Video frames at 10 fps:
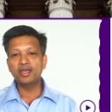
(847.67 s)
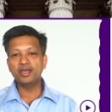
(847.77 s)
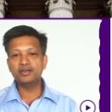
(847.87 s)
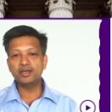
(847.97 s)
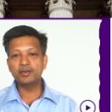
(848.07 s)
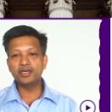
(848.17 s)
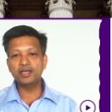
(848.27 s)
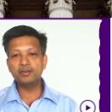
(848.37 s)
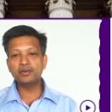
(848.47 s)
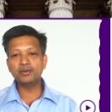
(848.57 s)
and shall be
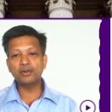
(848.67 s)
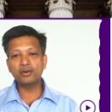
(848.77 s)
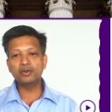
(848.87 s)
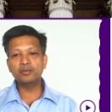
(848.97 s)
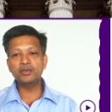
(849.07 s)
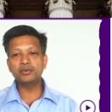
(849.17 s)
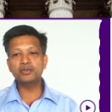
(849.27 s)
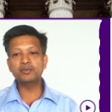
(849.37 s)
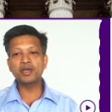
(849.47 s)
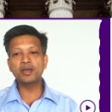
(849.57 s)
deemed not to be
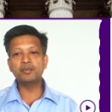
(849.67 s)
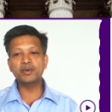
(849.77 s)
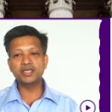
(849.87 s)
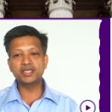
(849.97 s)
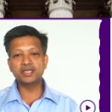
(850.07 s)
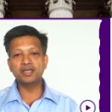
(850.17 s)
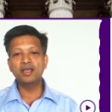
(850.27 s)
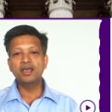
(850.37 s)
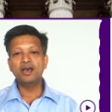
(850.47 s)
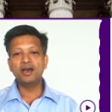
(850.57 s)
used by a person
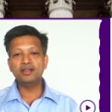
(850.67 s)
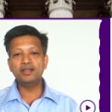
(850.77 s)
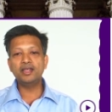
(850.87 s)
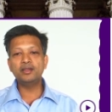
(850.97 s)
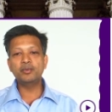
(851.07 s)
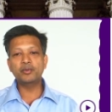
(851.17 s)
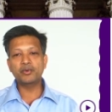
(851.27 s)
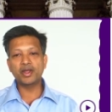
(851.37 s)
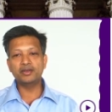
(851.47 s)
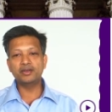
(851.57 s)
other than the
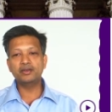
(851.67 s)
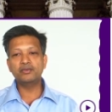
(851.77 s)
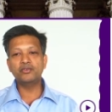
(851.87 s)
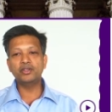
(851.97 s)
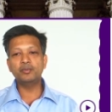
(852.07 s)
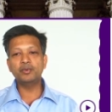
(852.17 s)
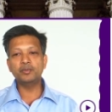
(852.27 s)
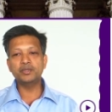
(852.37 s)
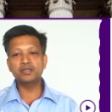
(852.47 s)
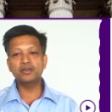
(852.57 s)
proprietor for the
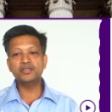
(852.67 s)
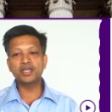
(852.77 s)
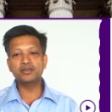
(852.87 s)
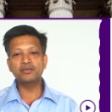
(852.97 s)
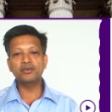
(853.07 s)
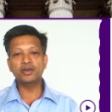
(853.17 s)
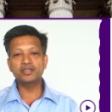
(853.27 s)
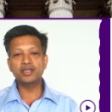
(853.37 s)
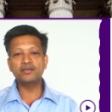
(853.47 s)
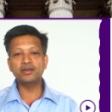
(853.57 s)
purposes of section
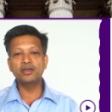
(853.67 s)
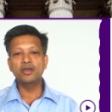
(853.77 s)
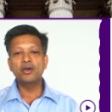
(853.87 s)
47